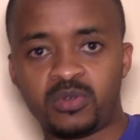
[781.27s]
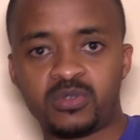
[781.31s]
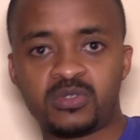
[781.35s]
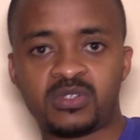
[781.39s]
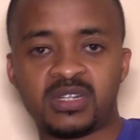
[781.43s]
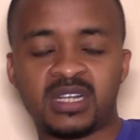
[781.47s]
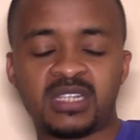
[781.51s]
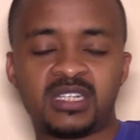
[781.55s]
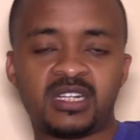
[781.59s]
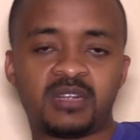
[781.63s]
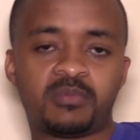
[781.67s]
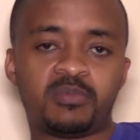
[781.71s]
to
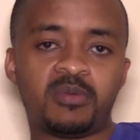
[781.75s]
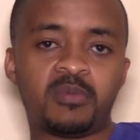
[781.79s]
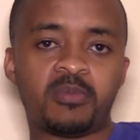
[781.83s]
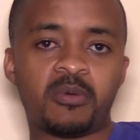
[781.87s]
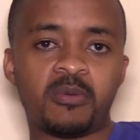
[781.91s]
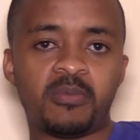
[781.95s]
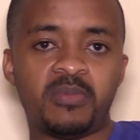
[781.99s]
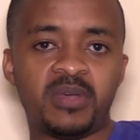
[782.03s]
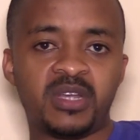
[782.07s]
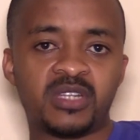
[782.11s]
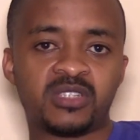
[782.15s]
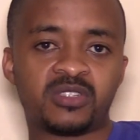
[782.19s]
target people
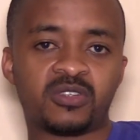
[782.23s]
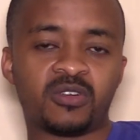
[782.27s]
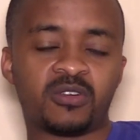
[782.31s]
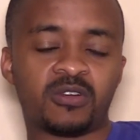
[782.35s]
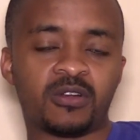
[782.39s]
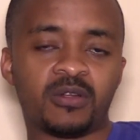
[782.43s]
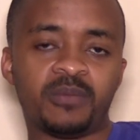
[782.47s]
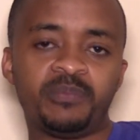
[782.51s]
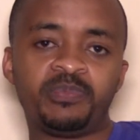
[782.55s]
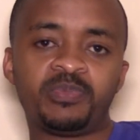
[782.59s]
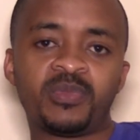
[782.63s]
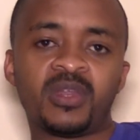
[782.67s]
based
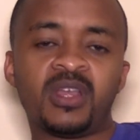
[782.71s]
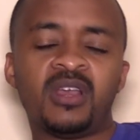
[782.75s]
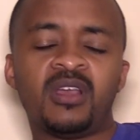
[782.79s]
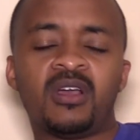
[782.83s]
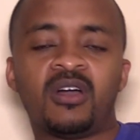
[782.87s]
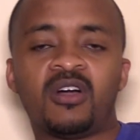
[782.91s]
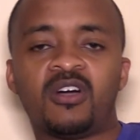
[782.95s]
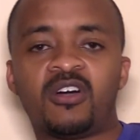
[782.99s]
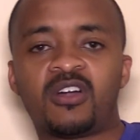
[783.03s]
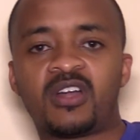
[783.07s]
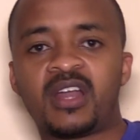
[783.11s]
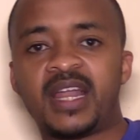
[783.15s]
on
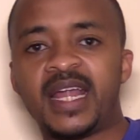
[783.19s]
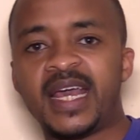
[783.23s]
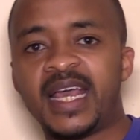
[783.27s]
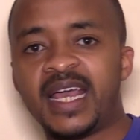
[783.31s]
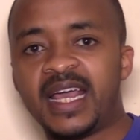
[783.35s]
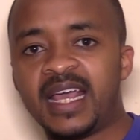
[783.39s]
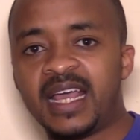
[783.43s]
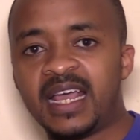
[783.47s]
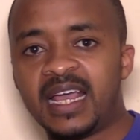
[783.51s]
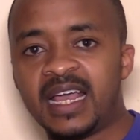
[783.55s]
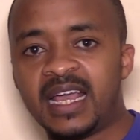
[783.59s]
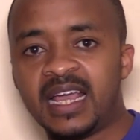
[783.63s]

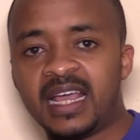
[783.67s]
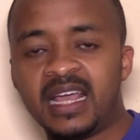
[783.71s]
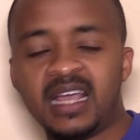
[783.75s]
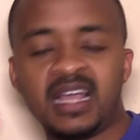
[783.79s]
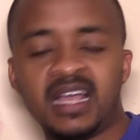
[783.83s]
their